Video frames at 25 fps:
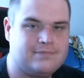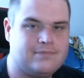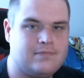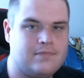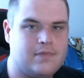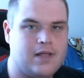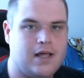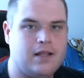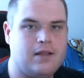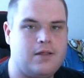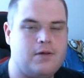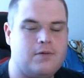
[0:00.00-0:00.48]

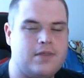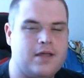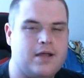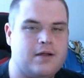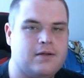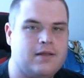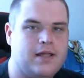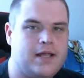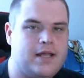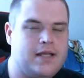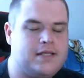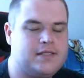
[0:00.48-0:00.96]
Hello there,
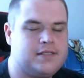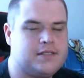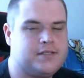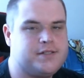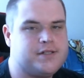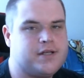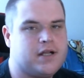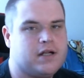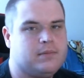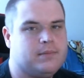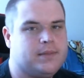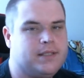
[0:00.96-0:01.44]
ladies and
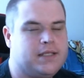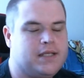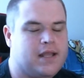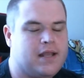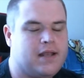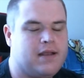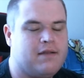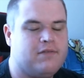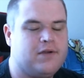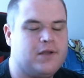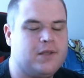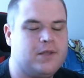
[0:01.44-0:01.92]
gentlemen,
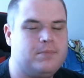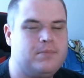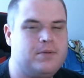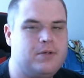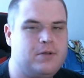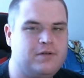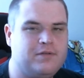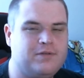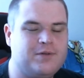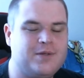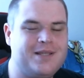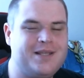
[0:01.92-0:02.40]
and every other
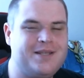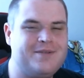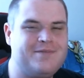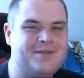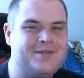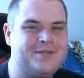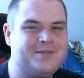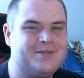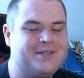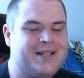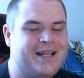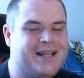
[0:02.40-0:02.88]
beautiful
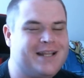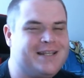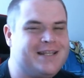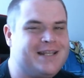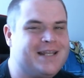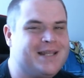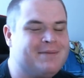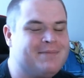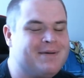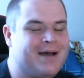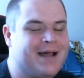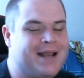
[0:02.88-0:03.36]
individual and
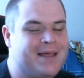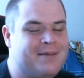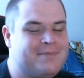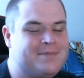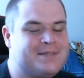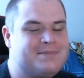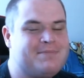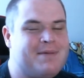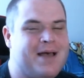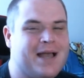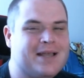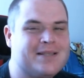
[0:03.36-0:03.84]
entity. My name
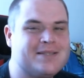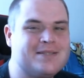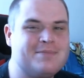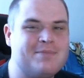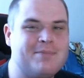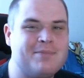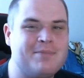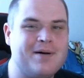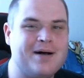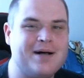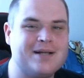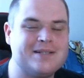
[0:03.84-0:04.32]
is
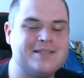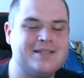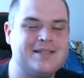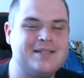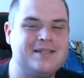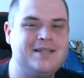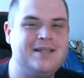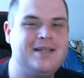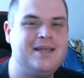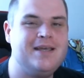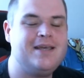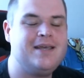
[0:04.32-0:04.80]
Maximum
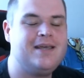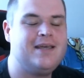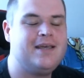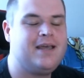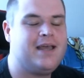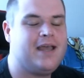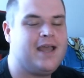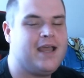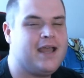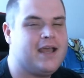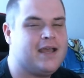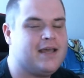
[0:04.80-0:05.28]
Austin,
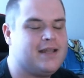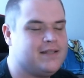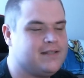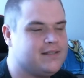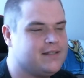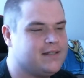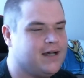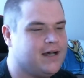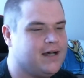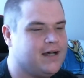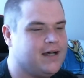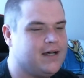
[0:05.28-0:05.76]
and
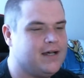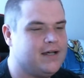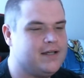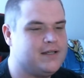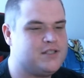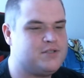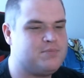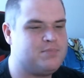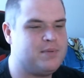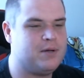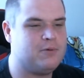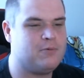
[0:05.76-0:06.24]

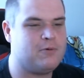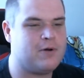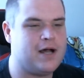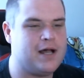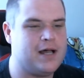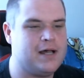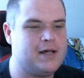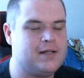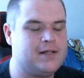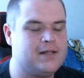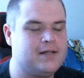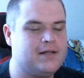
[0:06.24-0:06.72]
it's been a
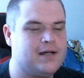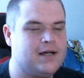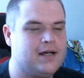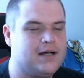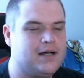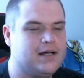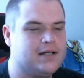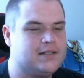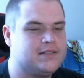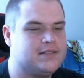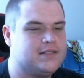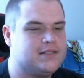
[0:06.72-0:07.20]

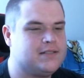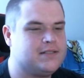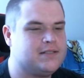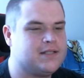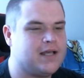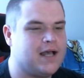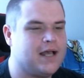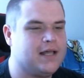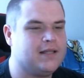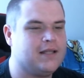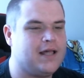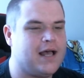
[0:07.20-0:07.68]
while since
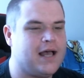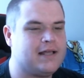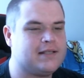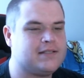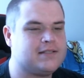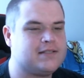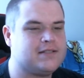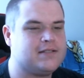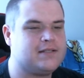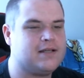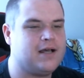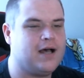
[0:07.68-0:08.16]
I
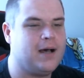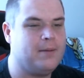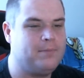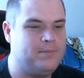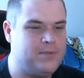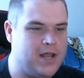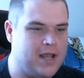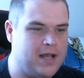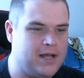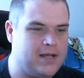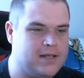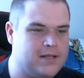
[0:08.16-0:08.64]
last
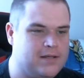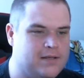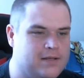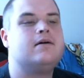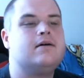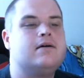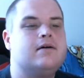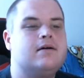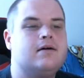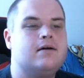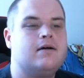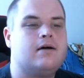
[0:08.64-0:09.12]
updated
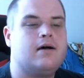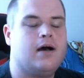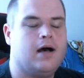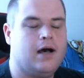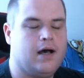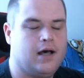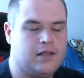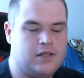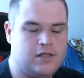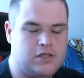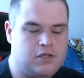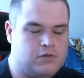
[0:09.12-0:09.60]

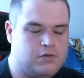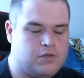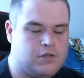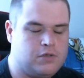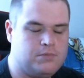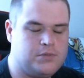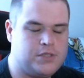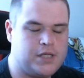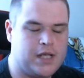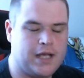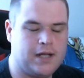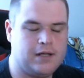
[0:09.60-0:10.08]
the YouTube
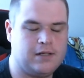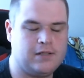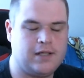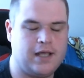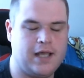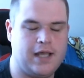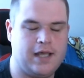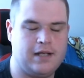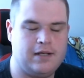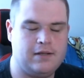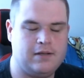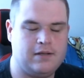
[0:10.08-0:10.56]
channel
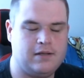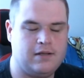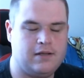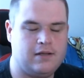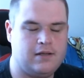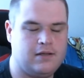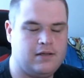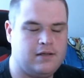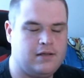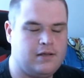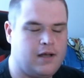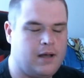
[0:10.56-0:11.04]
and
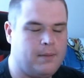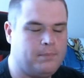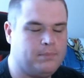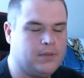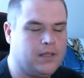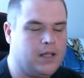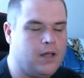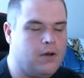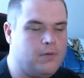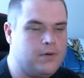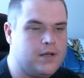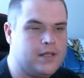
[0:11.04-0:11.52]

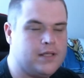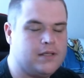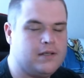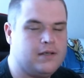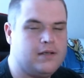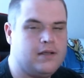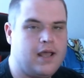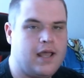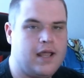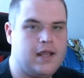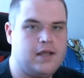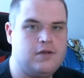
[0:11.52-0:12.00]
uploaded
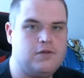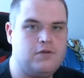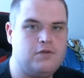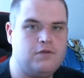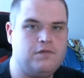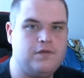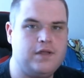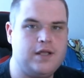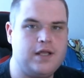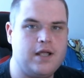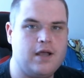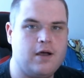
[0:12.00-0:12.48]
a new
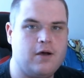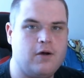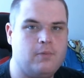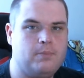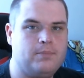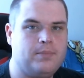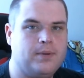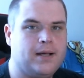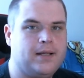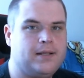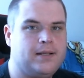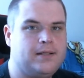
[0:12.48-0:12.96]
video,
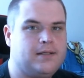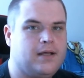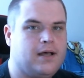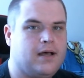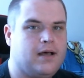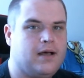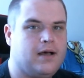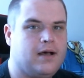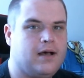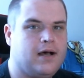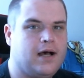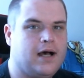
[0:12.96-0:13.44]
but
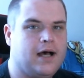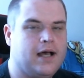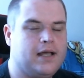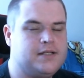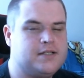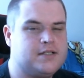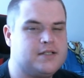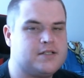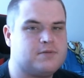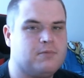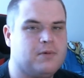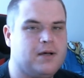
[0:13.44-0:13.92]
I
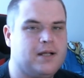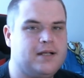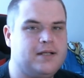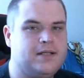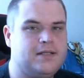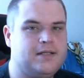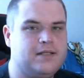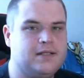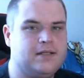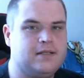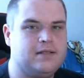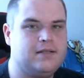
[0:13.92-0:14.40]
just wanted
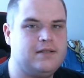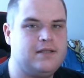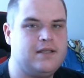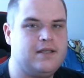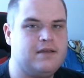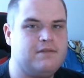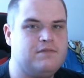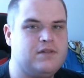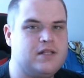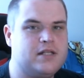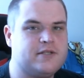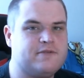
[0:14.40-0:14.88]
to
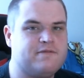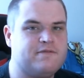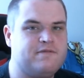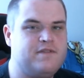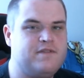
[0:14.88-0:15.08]
make this